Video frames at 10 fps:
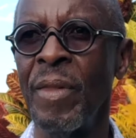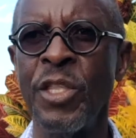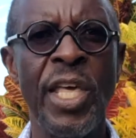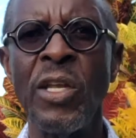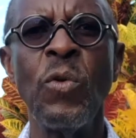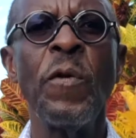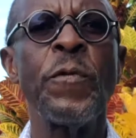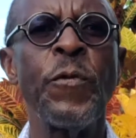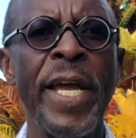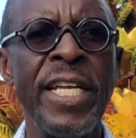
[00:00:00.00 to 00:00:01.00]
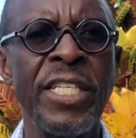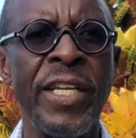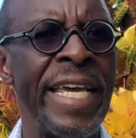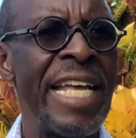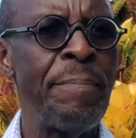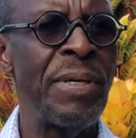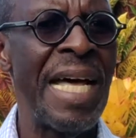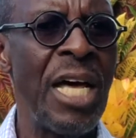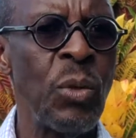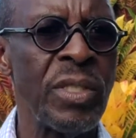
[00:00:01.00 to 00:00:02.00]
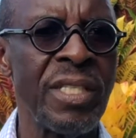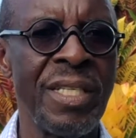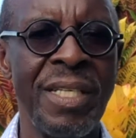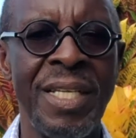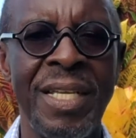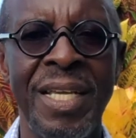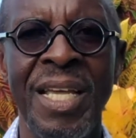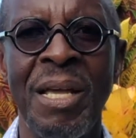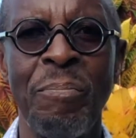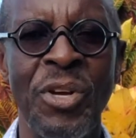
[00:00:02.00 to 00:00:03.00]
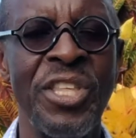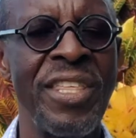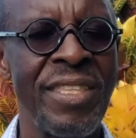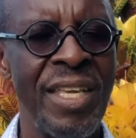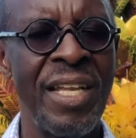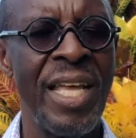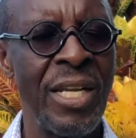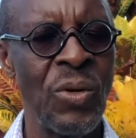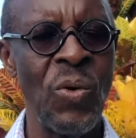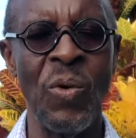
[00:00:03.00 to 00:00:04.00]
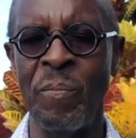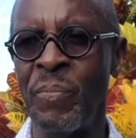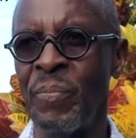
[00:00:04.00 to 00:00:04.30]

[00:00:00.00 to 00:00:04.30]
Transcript: She had no friend to help her out, but she still had hope.